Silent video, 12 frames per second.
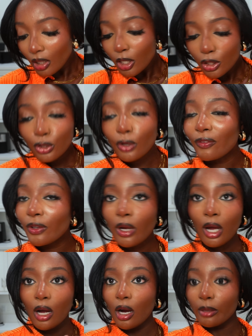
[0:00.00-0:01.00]
So if you
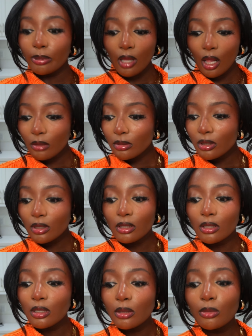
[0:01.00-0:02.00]
got heart
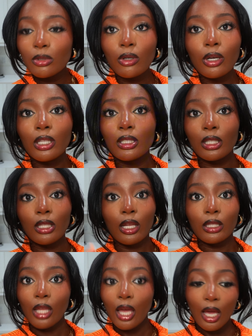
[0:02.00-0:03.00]
problems or anything like
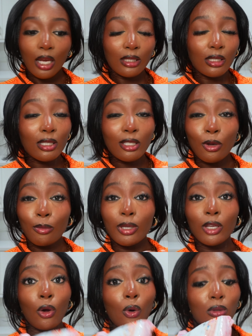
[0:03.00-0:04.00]
that, this is gonna be
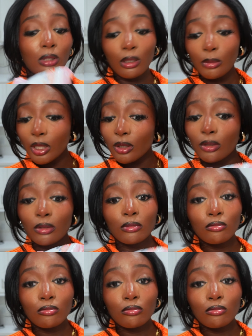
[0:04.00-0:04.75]
your only meal.